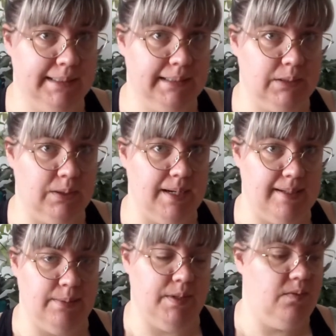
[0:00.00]
So it
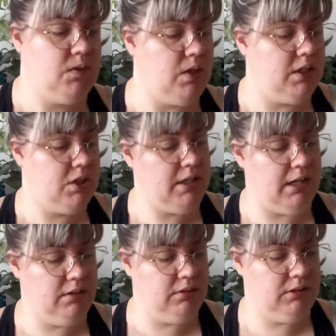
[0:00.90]
has a bit of stretch
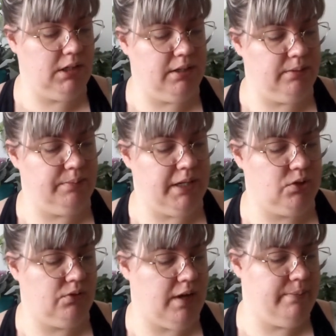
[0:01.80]
that
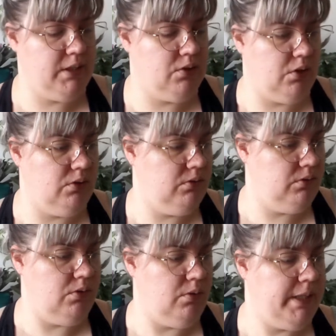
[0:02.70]
natural fibers don't
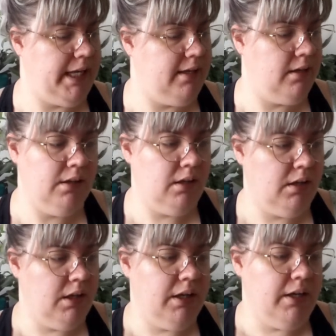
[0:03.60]
normally.
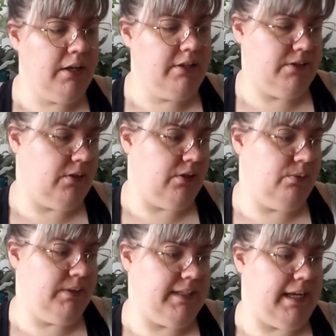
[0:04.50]
So
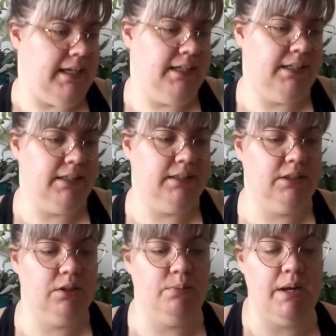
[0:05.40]
we'll see.
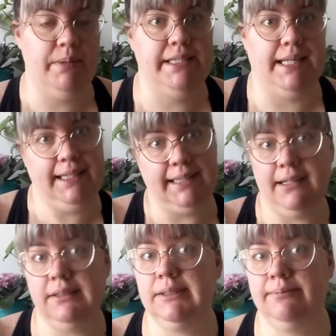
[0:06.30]
You might be seeing
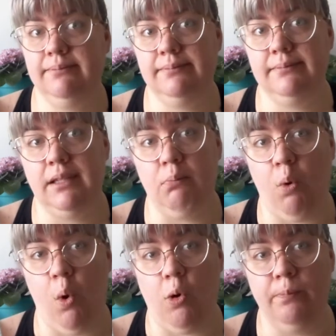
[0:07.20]
that
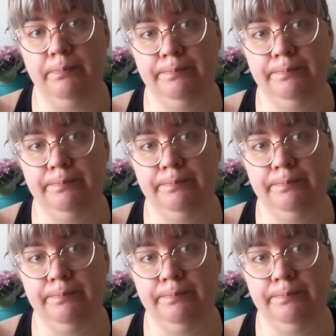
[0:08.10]
more.